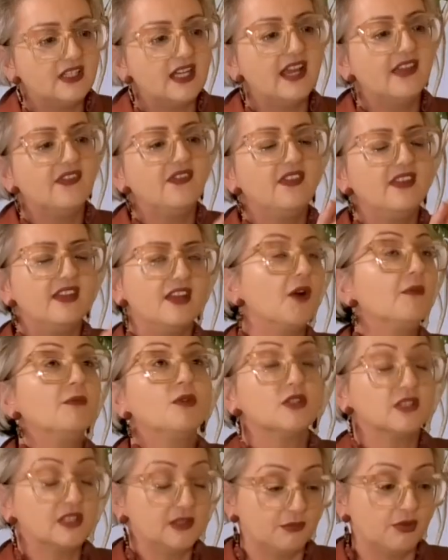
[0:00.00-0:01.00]
And I'm
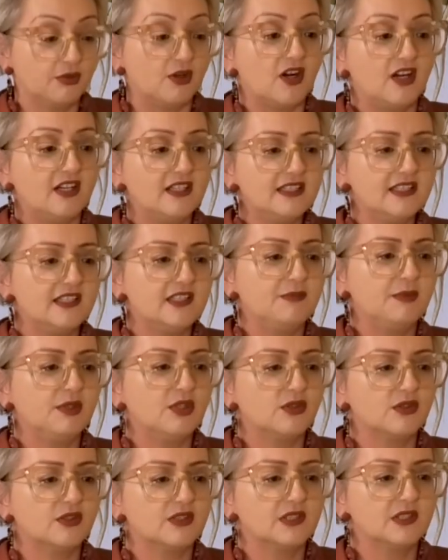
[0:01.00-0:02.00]
not surprised,
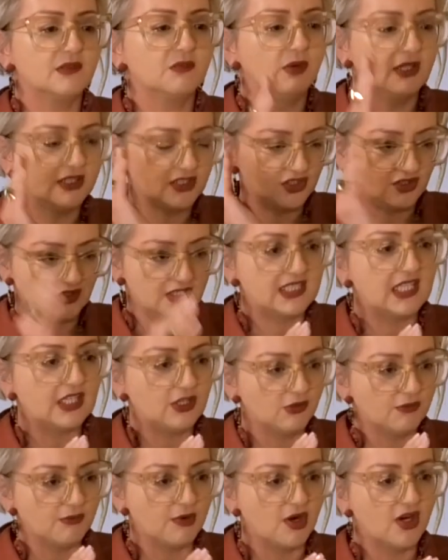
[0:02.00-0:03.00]
because once you set
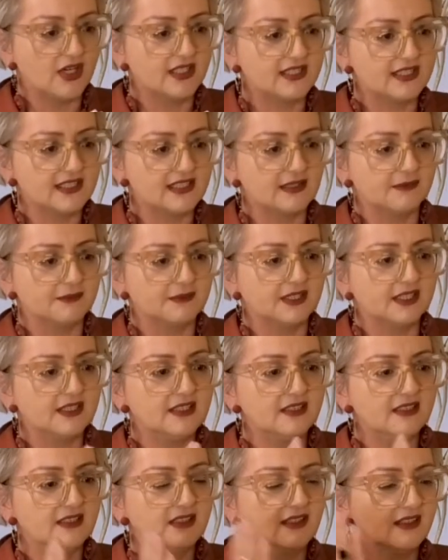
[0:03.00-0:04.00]
your mind to
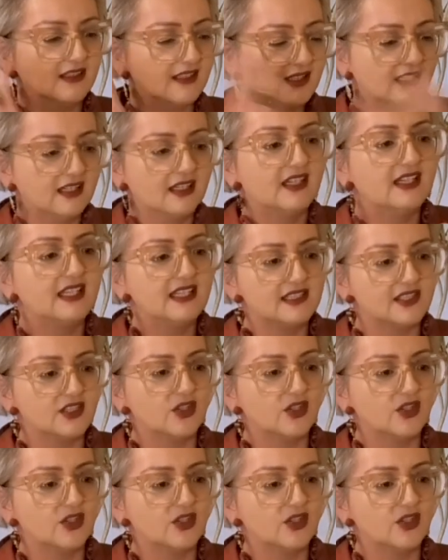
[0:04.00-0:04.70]
something, it's